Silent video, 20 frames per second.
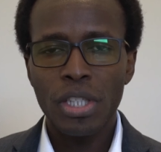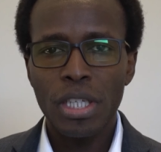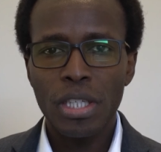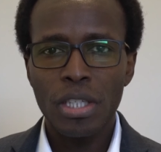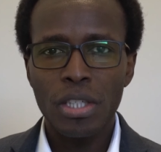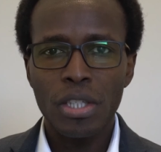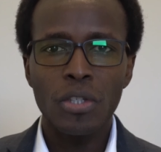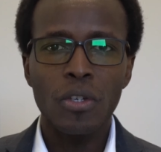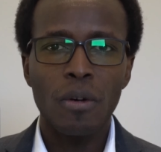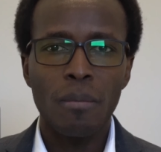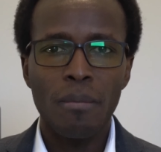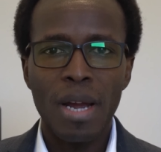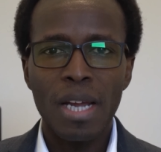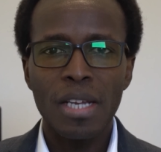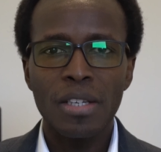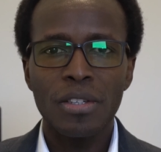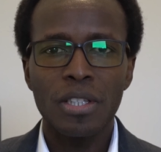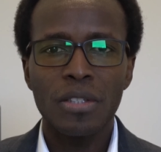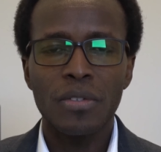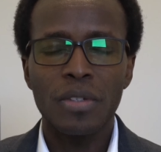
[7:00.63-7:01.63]
changing your
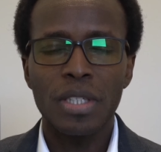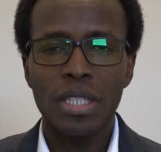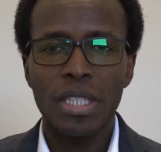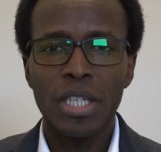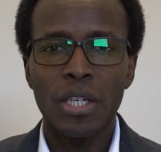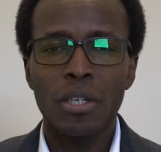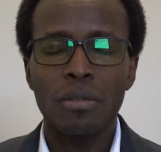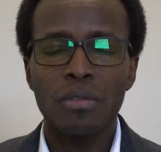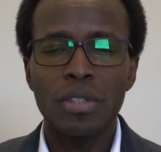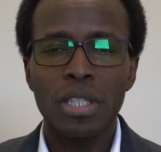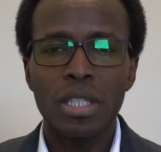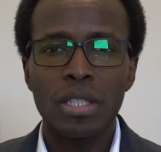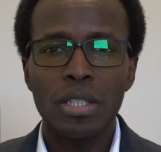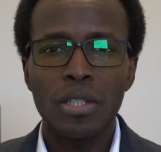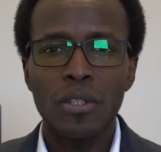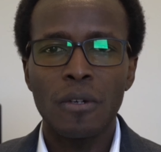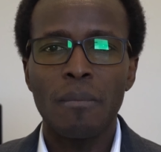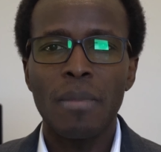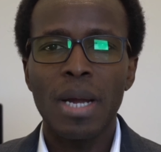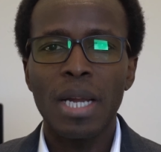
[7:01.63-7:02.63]
mind just for the sake of
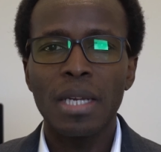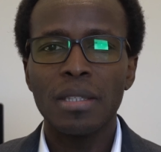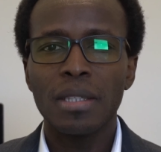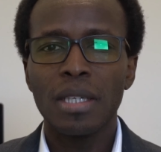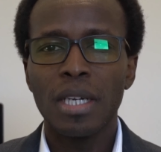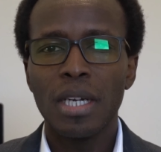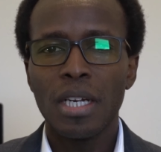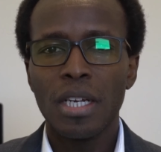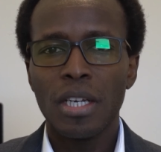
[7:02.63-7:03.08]
changing your mind.